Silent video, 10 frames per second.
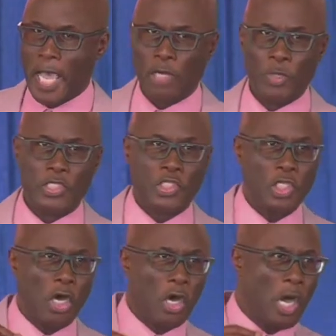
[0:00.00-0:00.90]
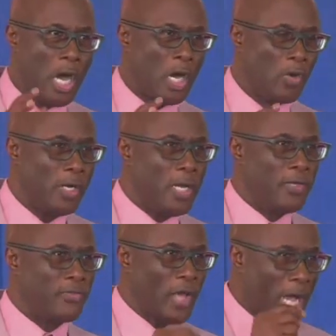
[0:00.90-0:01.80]
and we saw how
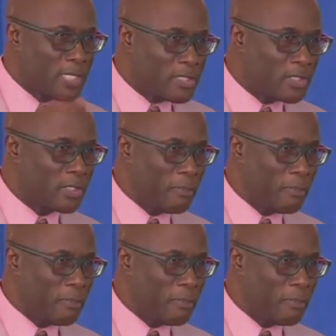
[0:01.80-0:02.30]
that